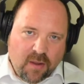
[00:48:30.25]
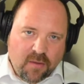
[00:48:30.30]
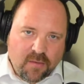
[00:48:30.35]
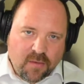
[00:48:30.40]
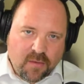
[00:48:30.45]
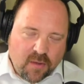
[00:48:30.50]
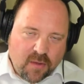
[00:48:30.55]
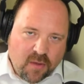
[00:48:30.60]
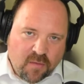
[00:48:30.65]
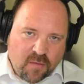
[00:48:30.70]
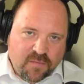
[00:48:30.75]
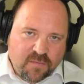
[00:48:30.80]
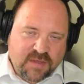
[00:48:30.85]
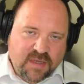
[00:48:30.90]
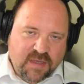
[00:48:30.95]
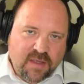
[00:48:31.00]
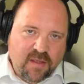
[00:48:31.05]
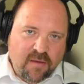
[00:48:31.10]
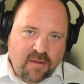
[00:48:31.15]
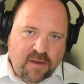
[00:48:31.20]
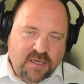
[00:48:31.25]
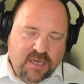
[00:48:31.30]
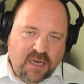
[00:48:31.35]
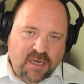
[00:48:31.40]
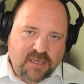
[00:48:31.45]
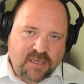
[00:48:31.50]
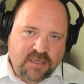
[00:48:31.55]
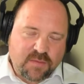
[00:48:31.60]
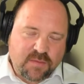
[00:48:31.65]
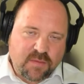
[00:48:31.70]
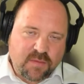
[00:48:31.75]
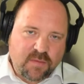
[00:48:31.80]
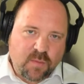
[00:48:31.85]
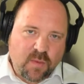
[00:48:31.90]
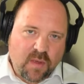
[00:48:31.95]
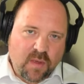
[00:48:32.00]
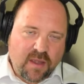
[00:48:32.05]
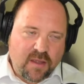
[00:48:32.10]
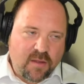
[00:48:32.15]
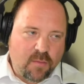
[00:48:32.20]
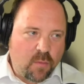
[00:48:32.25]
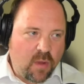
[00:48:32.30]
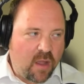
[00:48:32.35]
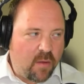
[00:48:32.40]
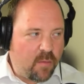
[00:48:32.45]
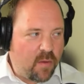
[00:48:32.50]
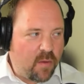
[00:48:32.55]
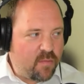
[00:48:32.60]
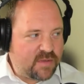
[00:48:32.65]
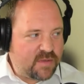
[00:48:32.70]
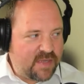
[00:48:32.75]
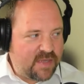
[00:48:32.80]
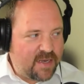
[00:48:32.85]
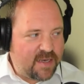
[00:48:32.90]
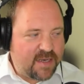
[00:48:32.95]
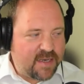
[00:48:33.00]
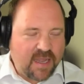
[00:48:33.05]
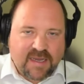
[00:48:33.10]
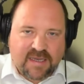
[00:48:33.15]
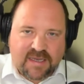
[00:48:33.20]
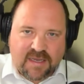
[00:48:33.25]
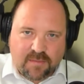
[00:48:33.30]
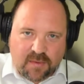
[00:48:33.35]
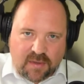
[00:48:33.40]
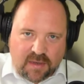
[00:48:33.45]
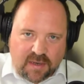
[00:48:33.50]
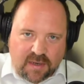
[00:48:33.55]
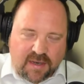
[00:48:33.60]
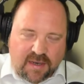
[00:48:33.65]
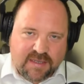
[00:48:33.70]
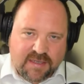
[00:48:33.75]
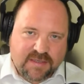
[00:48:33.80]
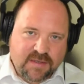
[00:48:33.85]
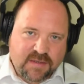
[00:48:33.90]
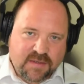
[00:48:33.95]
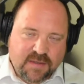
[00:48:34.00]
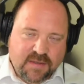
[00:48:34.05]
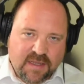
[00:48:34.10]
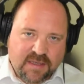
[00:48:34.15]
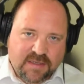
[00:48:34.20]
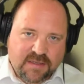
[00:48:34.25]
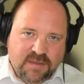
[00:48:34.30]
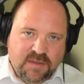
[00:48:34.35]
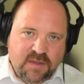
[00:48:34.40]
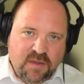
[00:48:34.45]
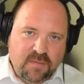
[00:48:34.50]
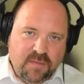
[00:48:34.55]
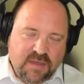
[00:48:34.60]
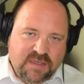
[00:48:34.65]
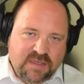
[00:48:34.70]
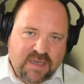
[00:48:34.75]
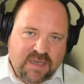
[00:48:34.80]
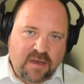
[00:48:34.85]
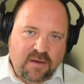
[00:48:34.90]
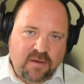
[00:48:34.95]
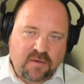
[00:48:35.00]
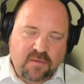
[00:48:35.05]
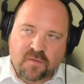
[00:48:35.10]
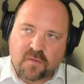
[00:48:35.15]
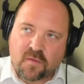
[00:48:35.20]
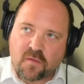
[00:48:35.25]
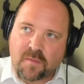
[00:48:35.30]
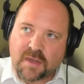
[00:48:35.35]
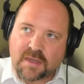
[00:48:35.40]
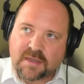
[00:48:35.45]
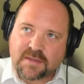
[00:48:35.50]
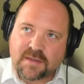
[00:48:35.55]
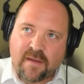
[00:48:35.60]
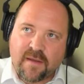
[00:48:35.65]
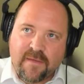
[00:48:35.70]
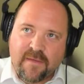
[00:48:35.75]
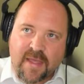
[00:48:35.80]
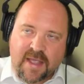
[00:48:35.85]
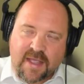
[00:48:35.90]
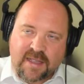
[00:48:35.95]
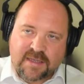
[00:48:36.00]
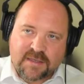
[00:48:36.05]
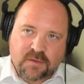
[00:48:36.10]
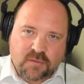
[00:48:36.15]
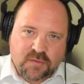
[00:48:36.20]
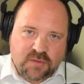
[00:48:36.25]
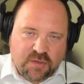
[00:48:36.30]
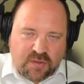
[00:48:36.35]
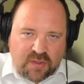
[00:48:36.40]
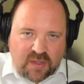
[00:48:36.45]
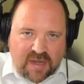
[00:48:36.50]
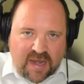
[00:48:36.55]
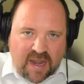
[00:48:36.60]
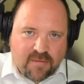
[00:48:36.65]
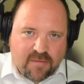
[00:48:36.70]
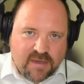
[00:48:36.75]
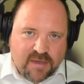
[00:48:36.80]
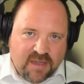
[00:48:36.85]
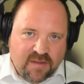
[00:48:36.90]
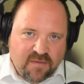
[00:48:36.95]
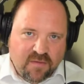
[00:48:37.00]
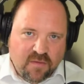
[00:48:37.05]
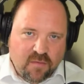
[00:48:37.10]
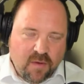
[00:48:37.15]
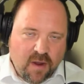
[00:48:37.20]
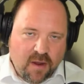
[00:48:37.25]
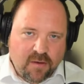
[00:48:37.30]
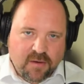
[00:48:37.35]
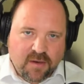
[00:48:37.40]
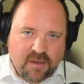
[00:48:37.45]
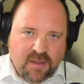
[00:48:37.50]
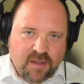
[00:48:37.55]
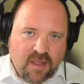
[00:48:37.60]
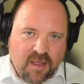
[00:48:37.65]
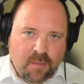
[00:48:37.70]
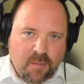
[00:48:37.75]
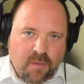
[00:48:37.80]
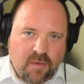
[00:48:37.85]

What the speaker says: obviously there are challenges with how we present data, but let's assume they're standard formats. It's also the narrative around it that I'm quite